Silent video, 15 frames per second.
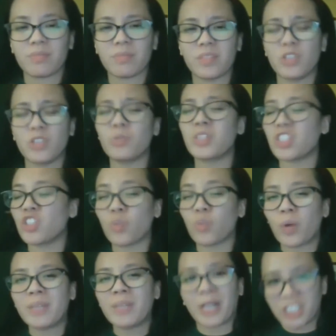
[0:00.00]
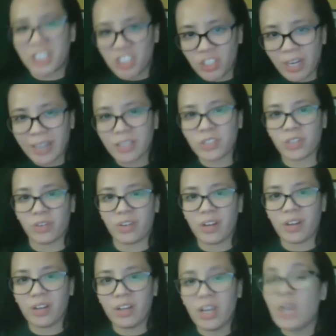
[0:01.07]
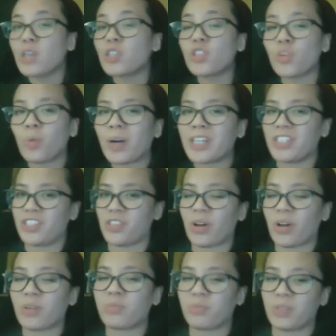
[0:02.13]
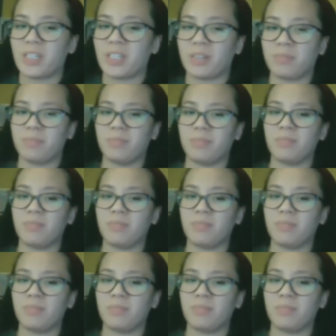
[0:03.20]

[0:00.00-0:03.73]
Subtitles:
You destroyed my childhood, so I sought freedom.